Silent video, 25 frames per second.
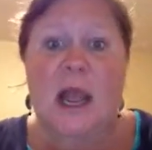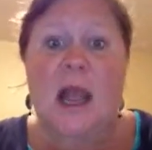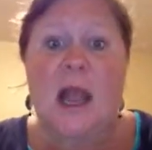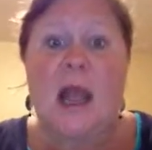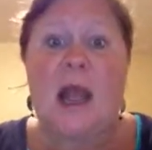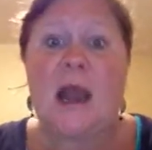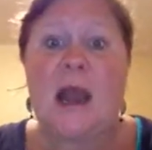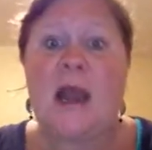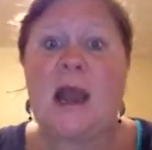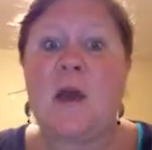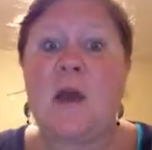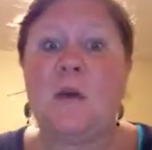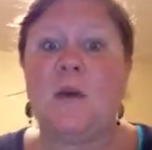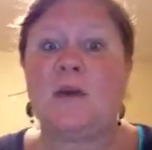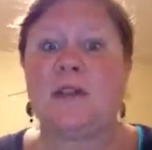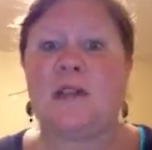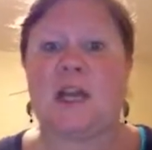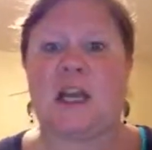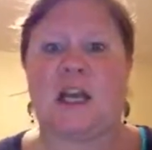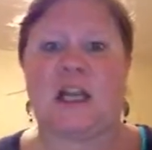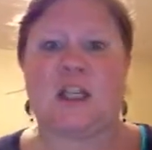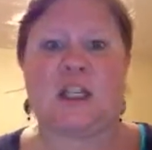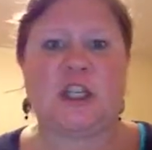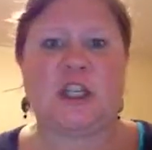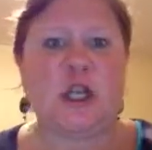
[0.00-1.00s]
and it was
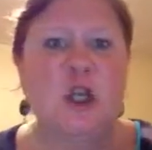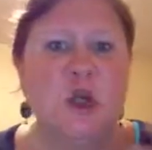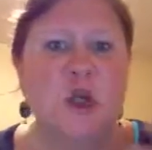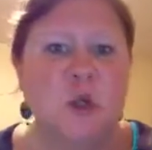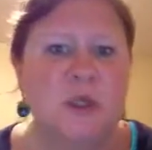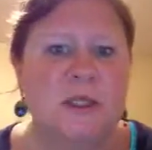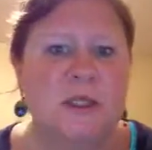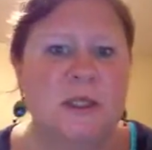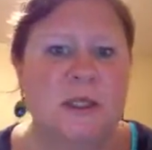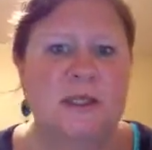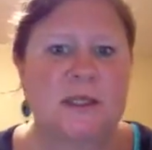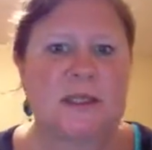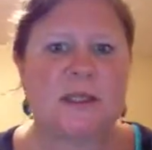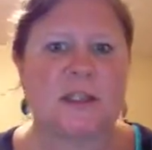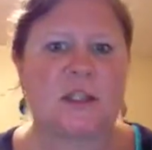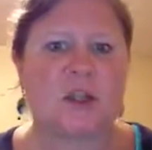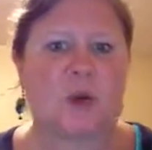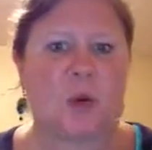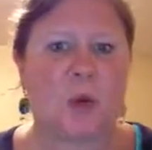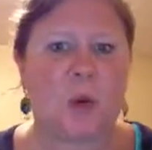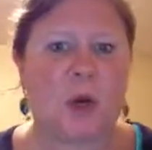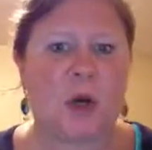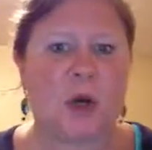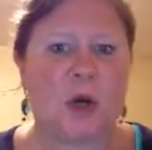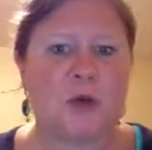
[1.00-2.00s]
like a 2-sentence
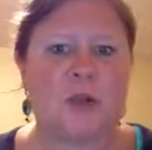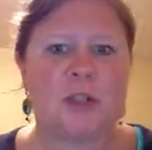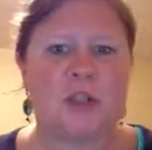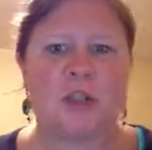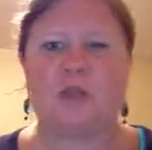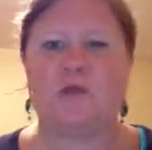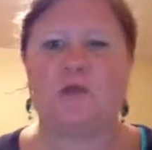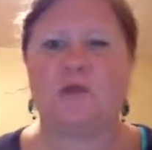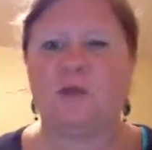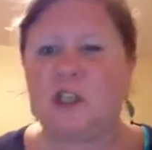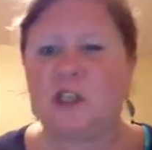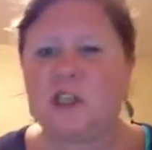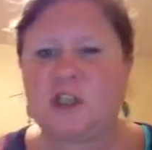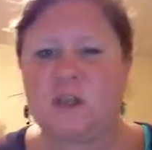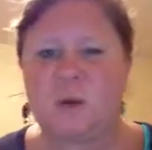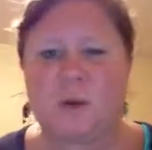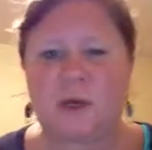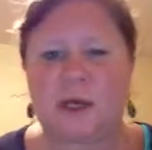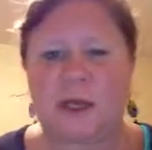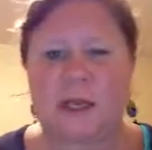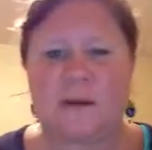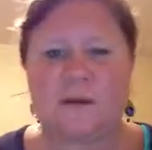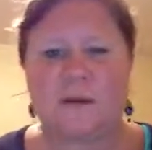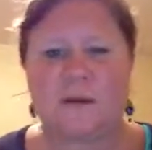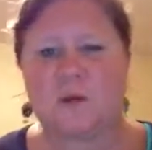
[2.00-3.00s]
quote, and you really just want
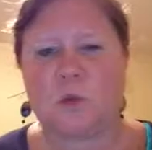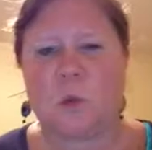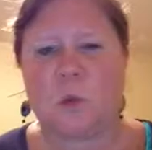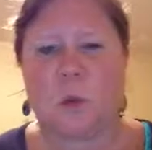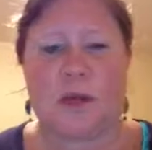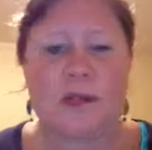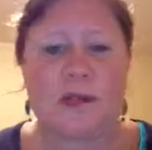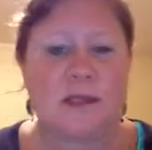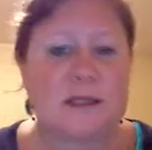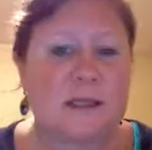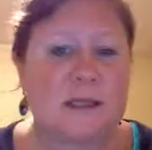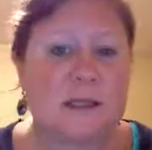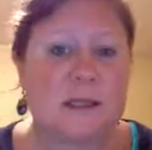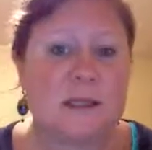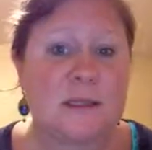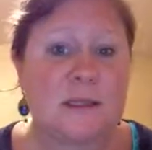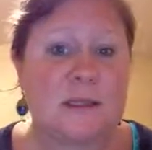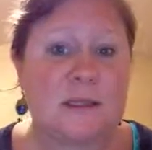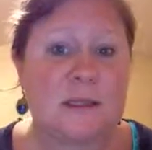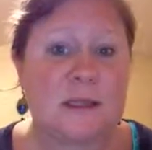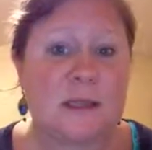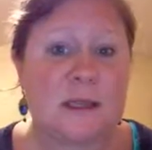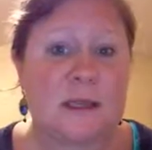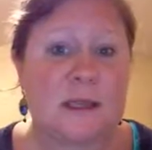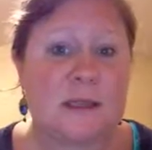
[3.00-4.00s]
to give us 1 sentence
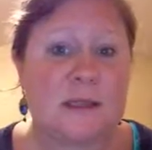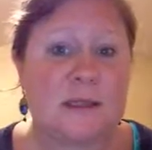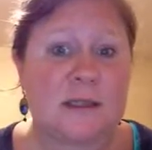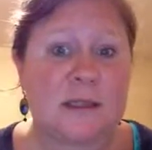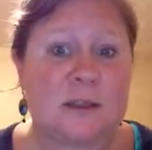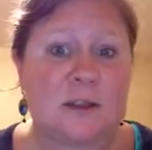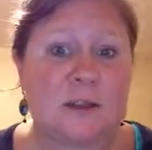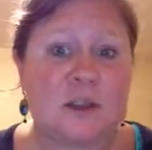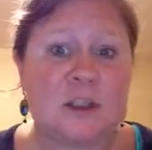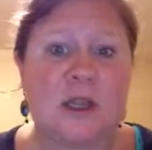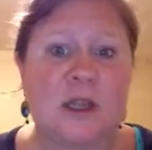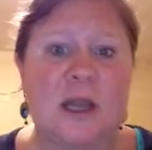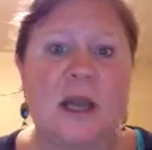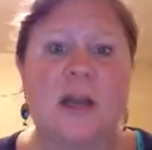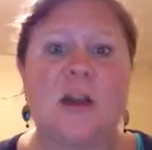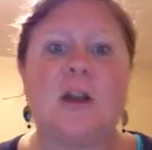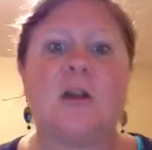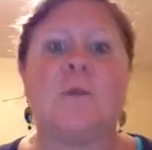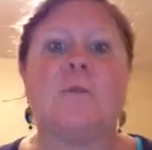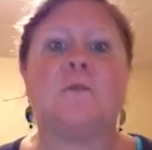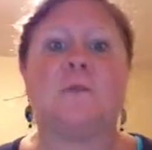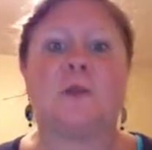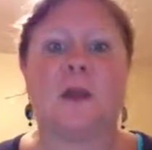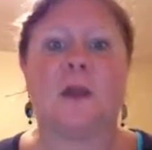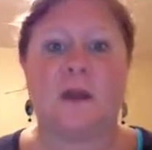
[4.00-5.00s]
in the attention
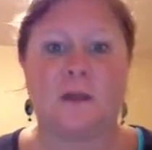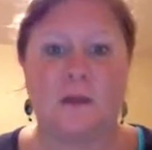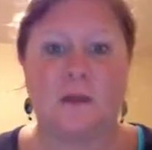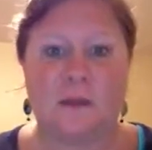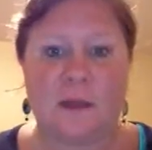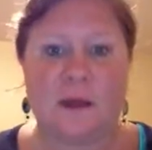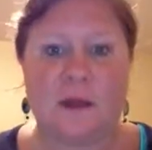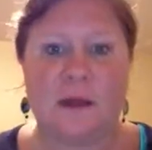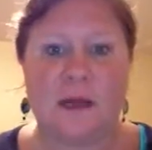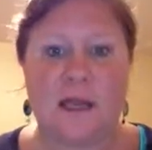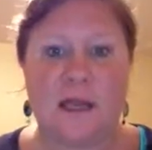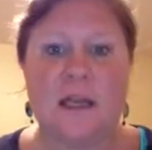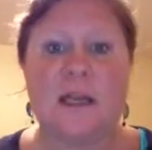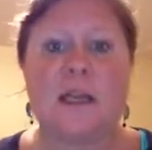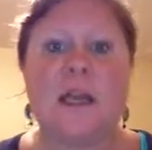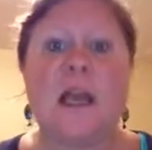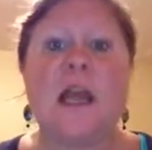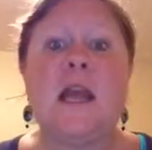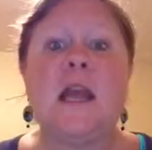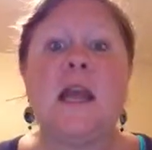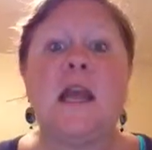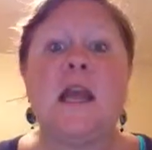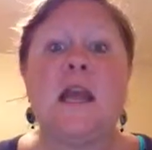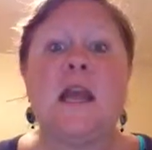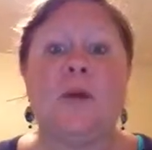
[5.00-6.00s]
getter, then
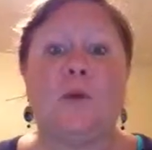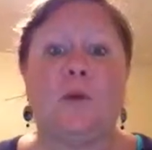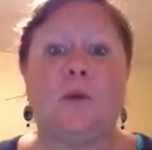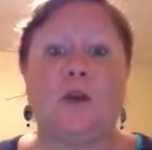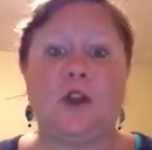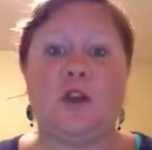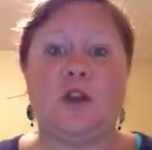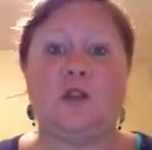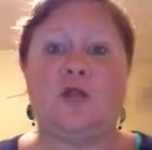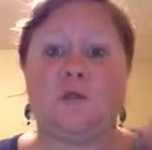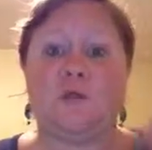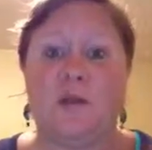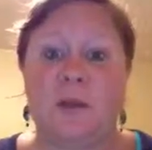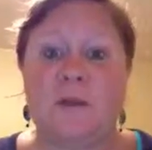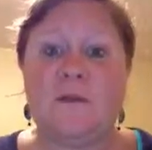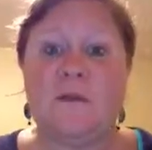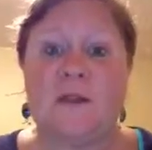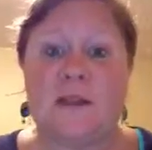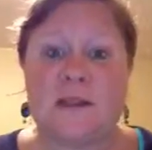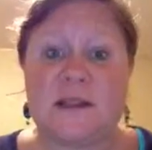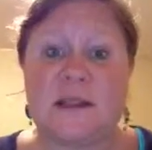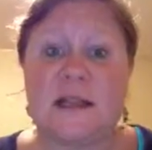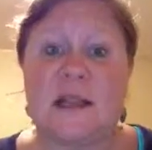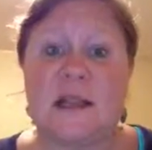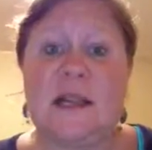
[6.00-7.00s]
when you
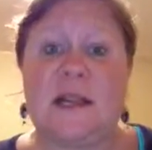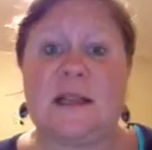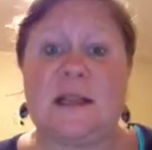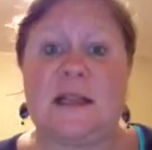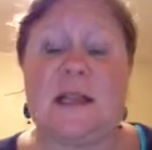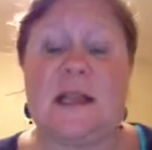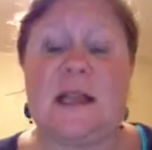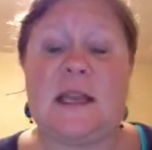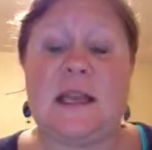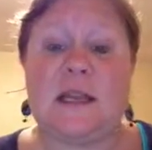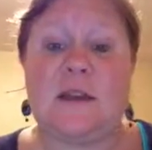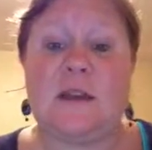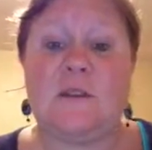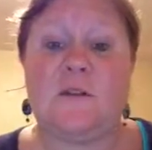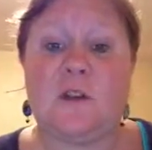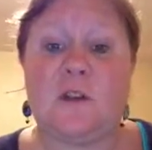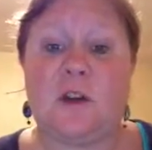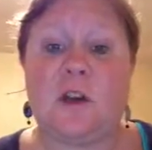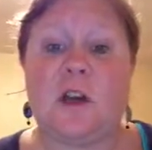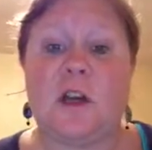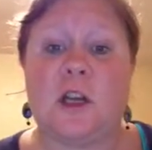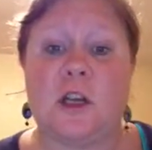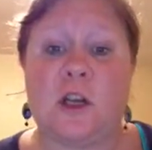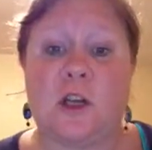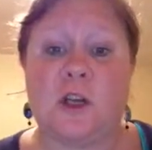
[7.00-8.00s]
revisit it at the end of your
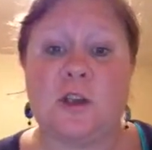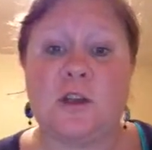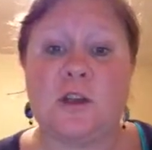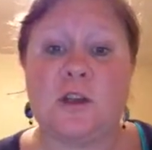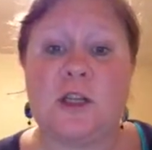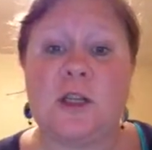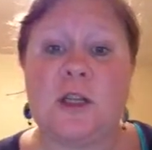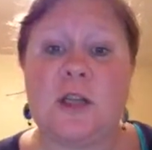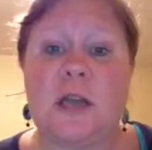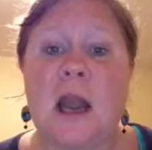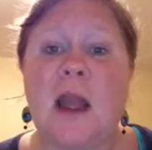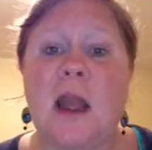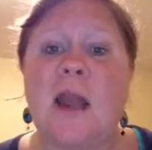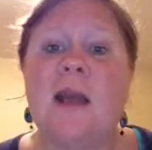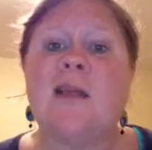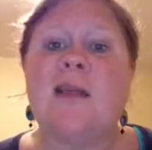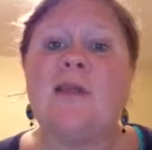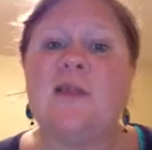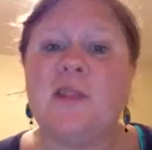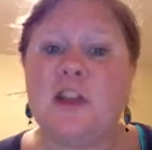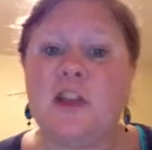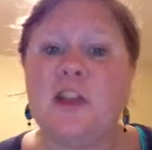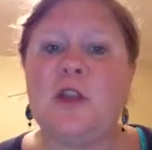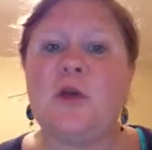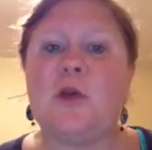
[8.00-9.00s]
conclusion,
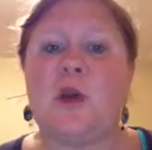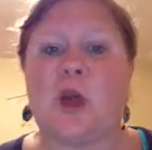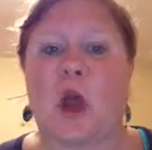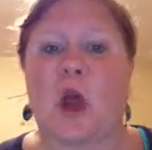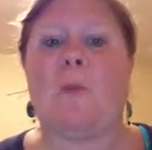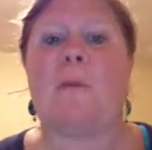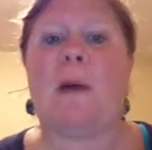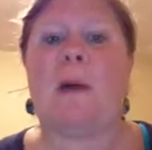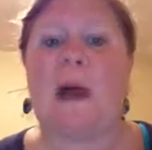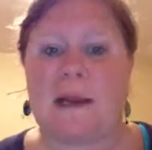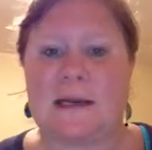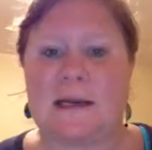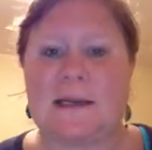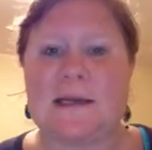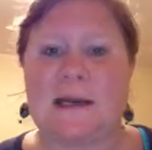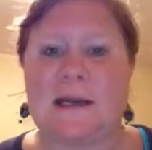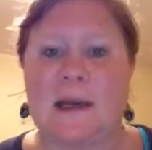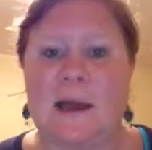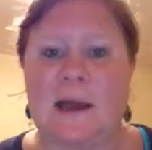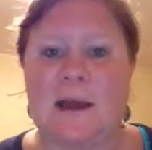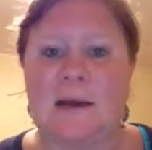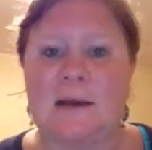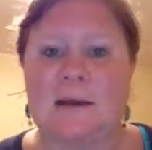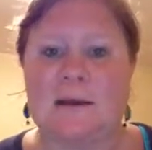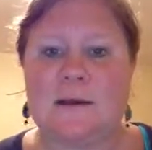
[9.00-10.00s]
then you'd go back to
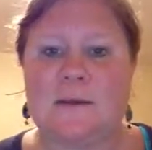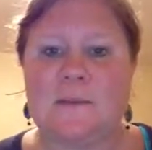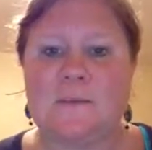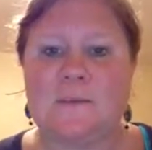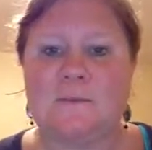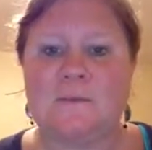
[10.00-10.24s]
that.